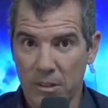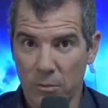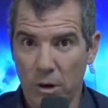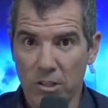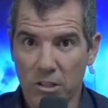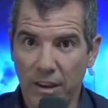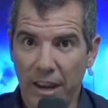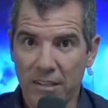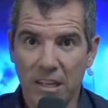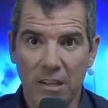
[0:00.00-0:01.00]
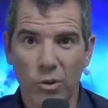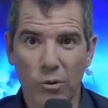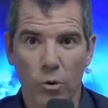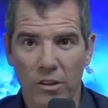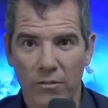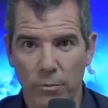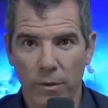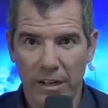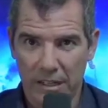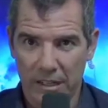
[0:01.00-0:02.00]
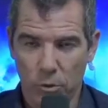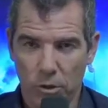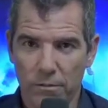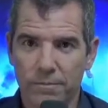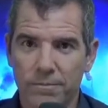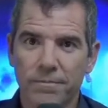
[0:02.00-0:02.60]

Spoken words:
the Russian vaccine, we won't give you money anymore.